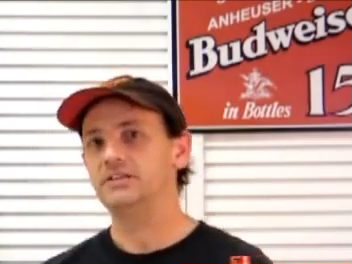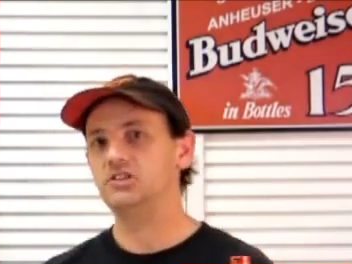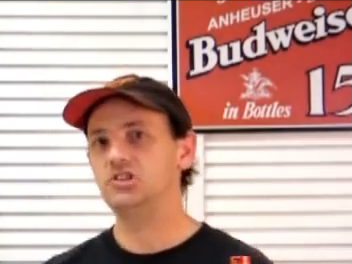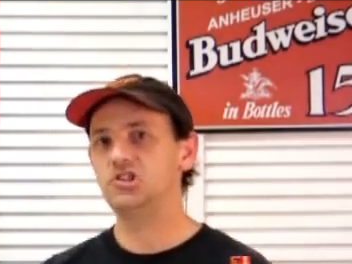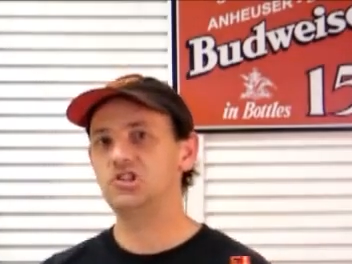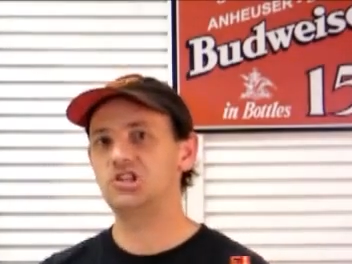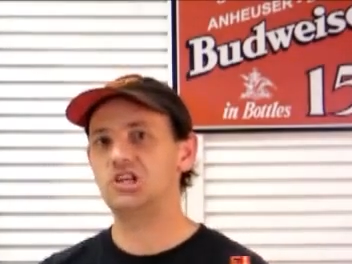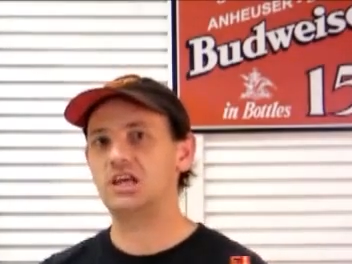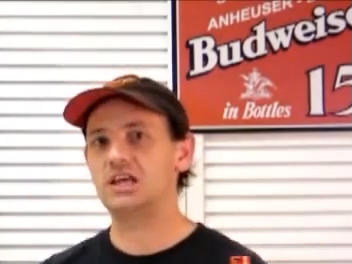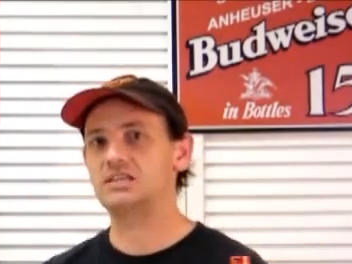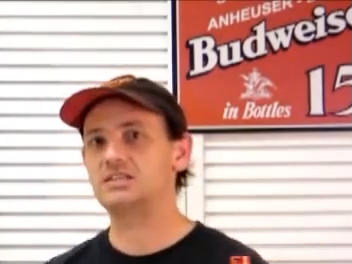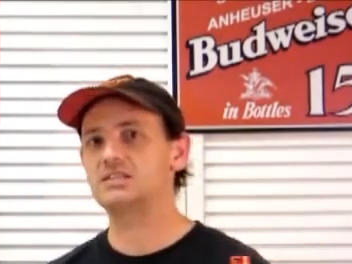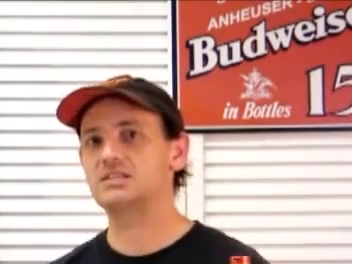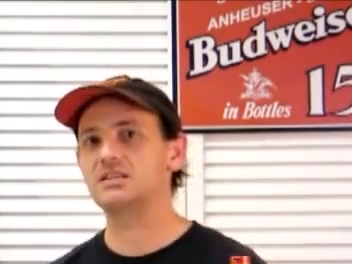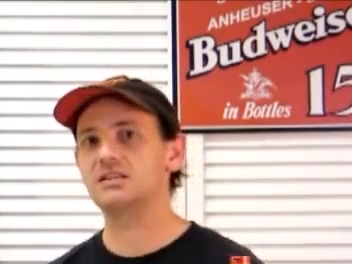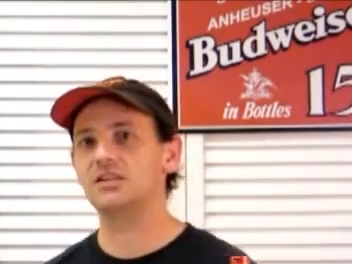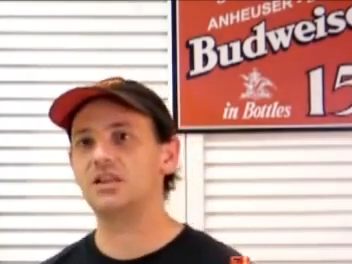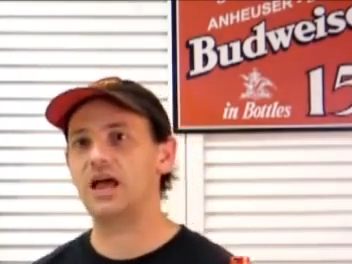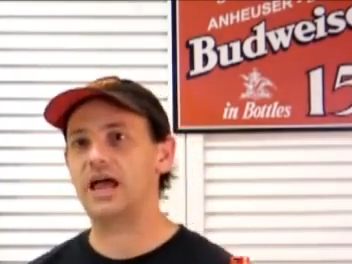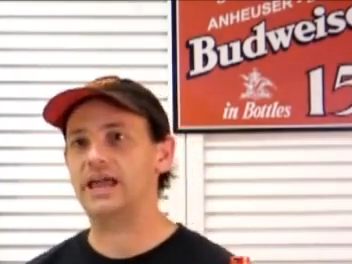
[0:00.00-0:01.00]

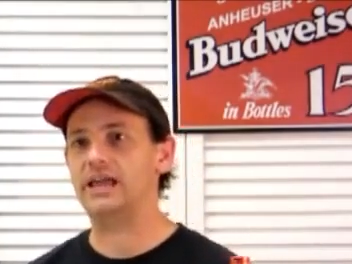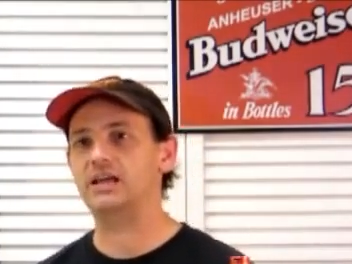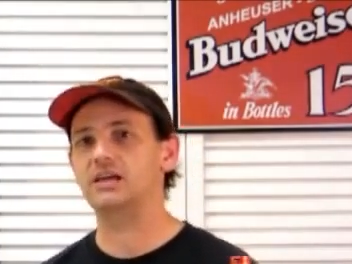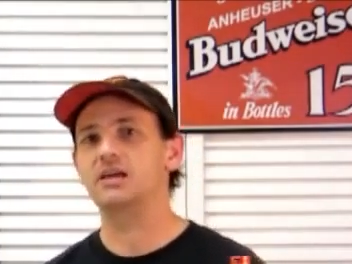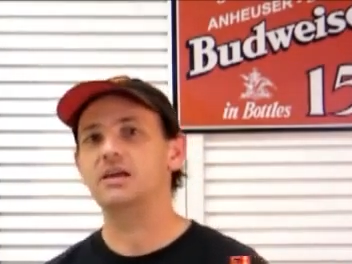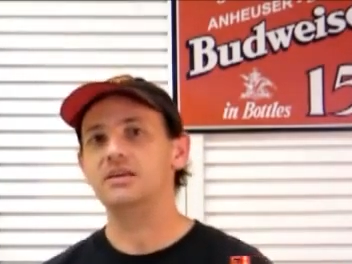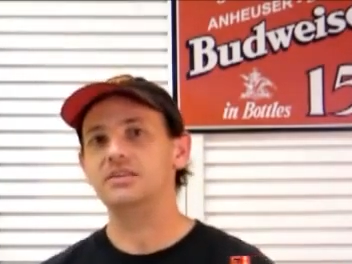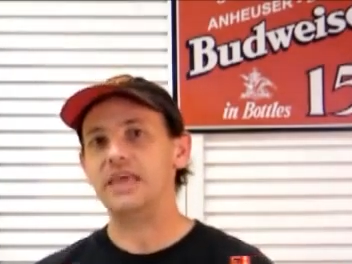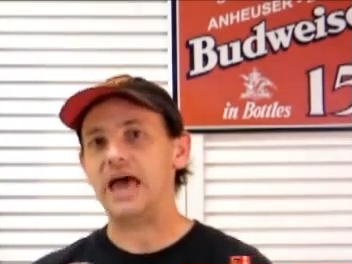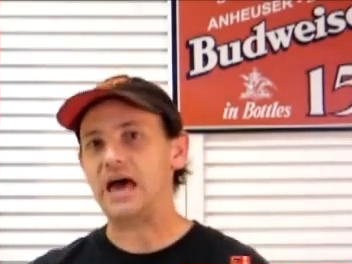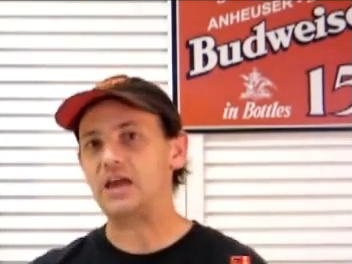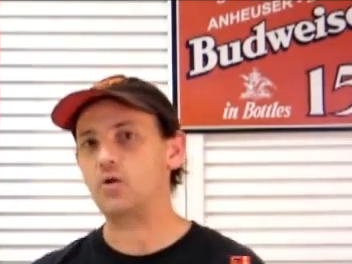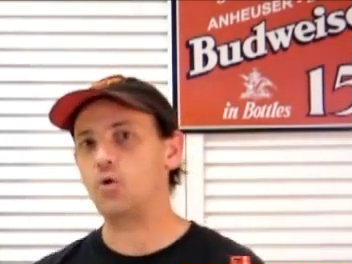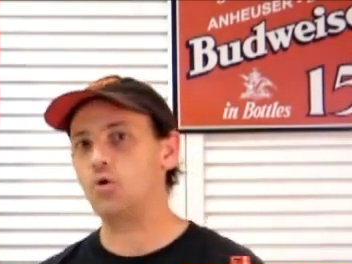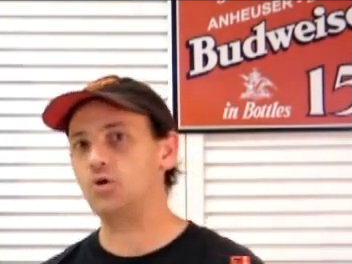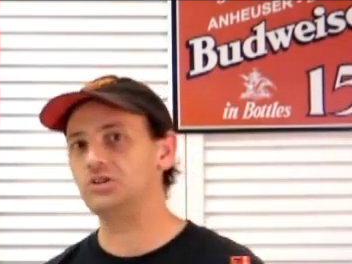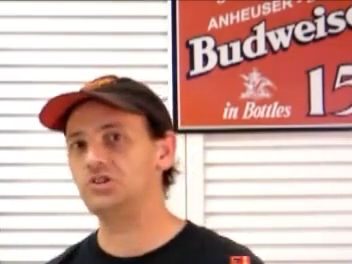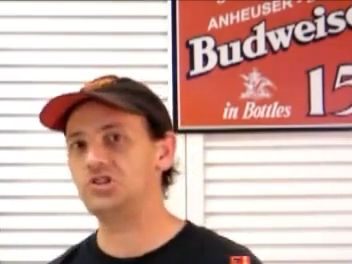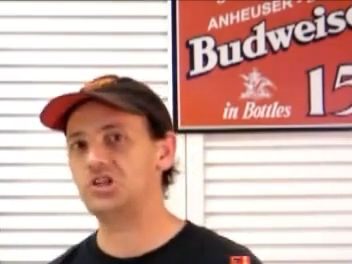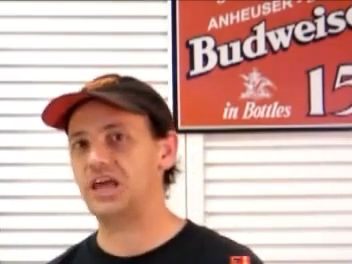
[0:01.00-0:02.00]
Just like that
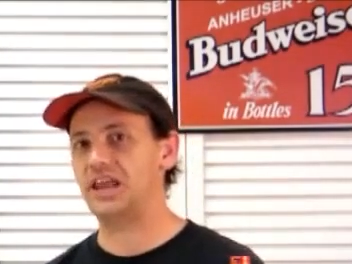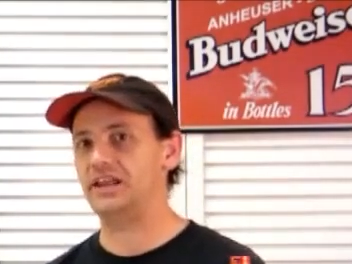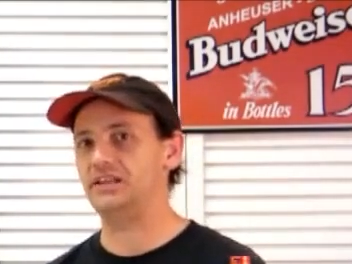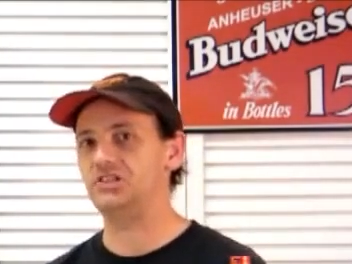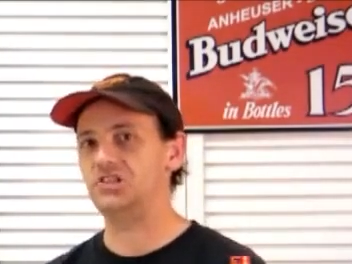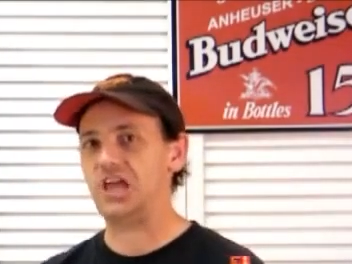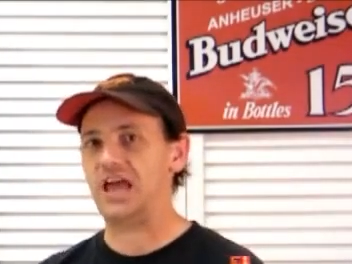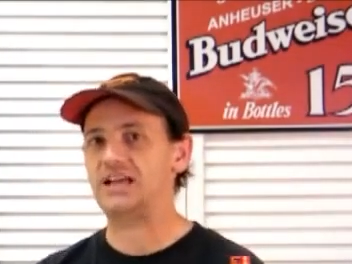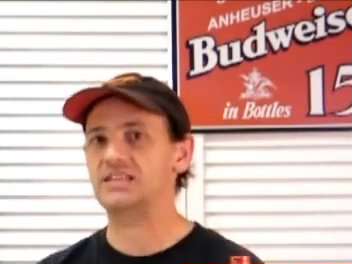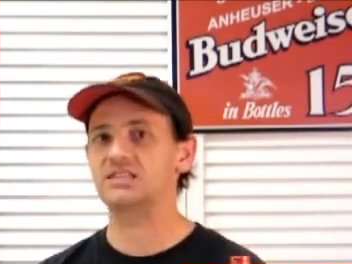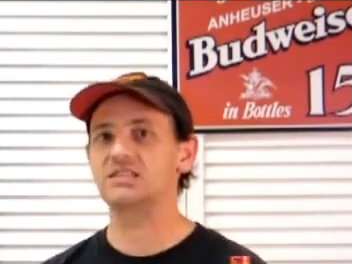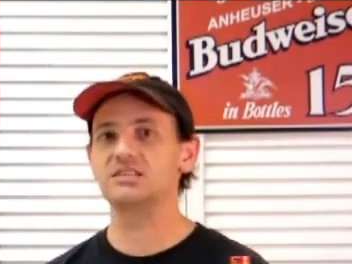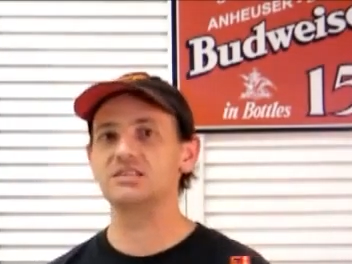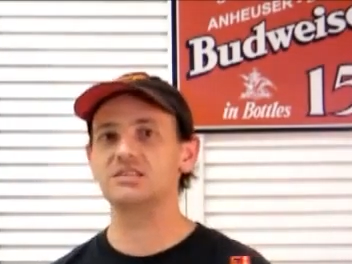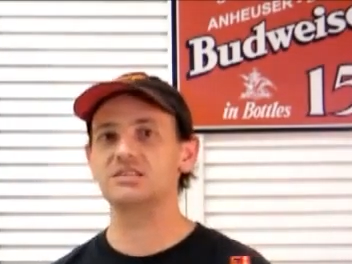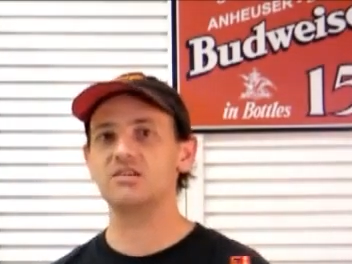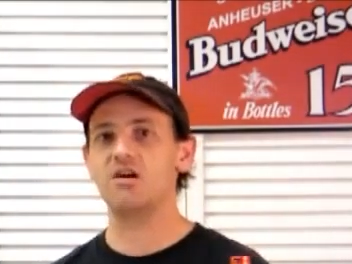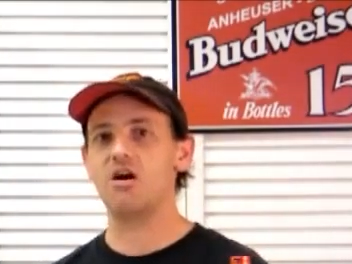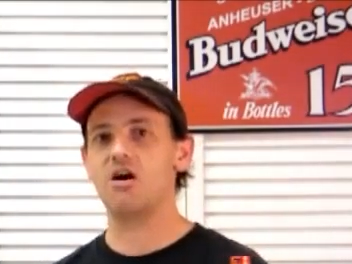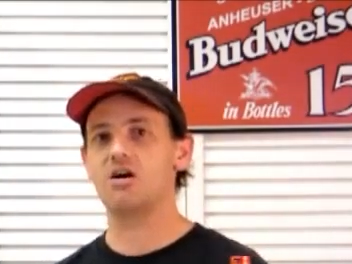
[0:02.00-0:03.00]
old Janet Jackson
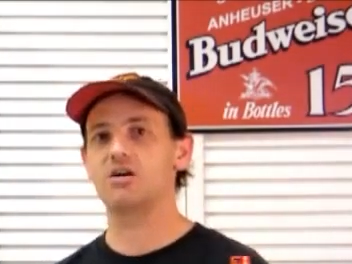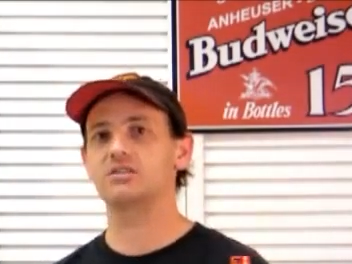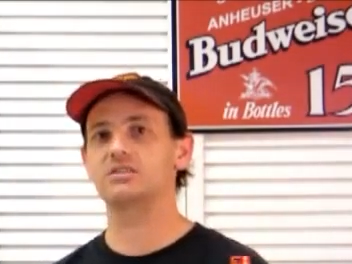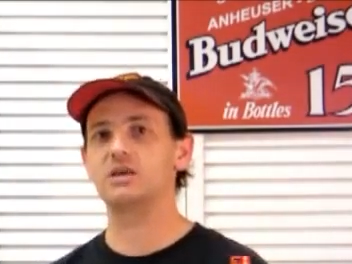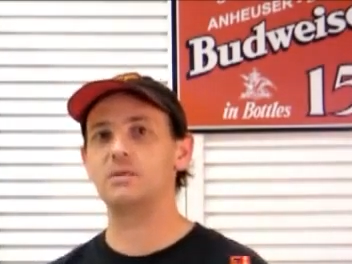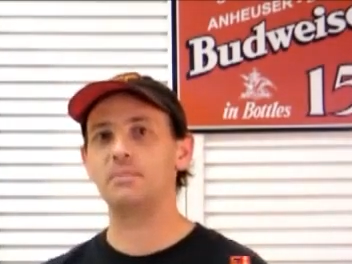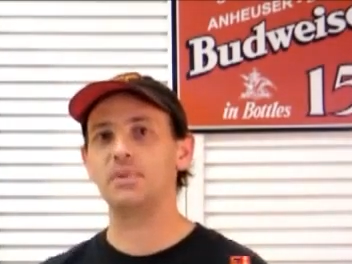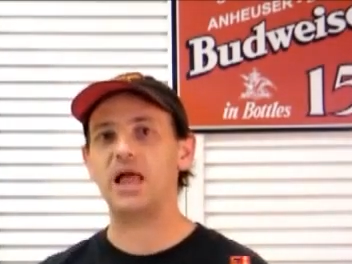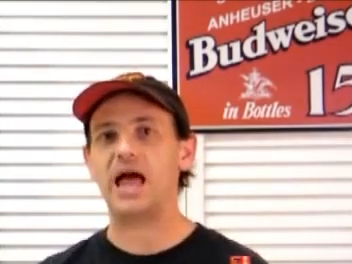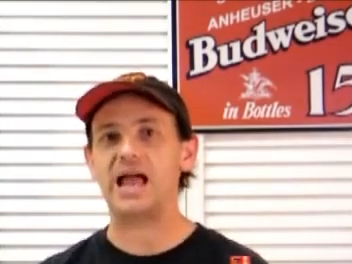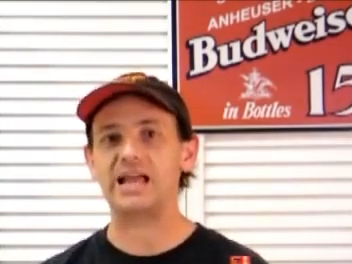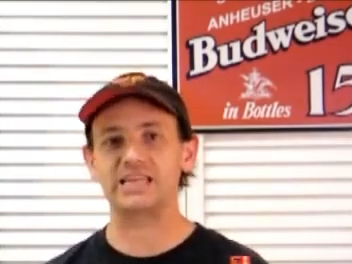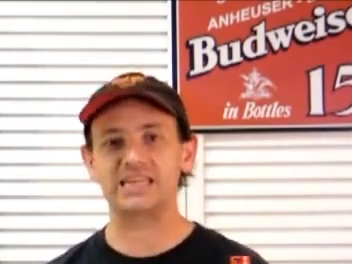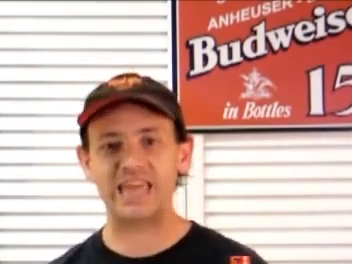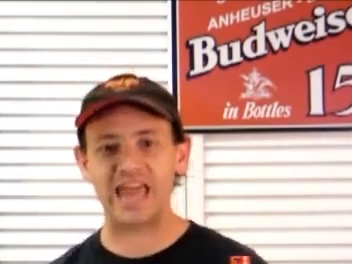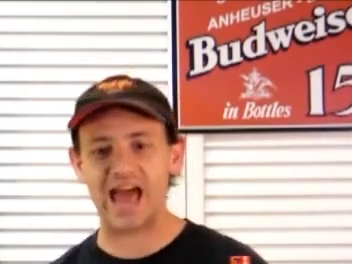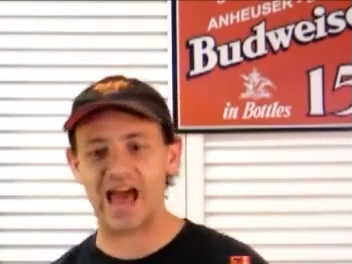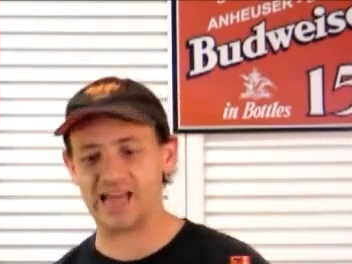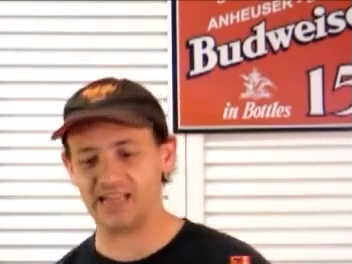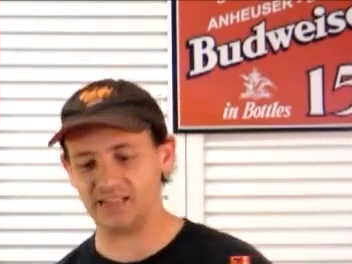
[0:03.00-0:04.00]
song, The Black
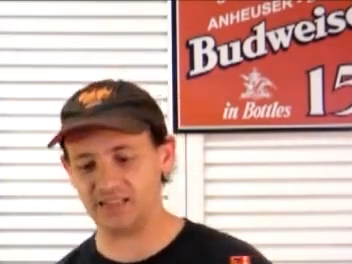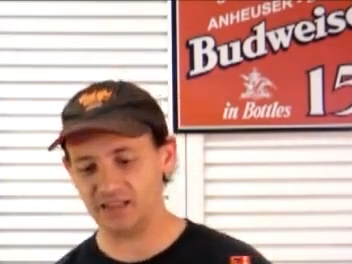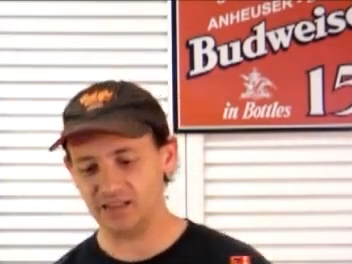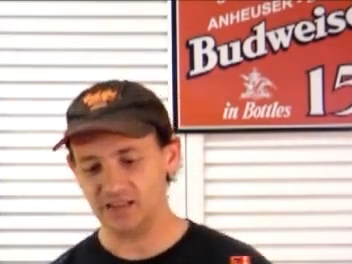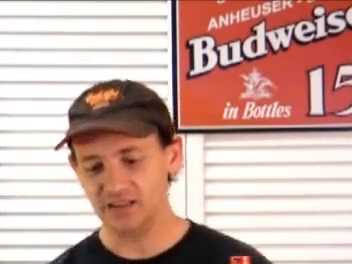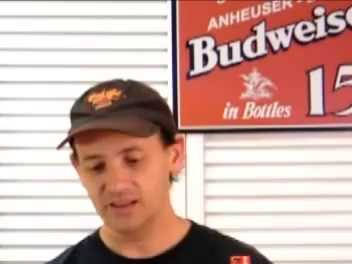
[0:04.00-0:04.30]
Cat.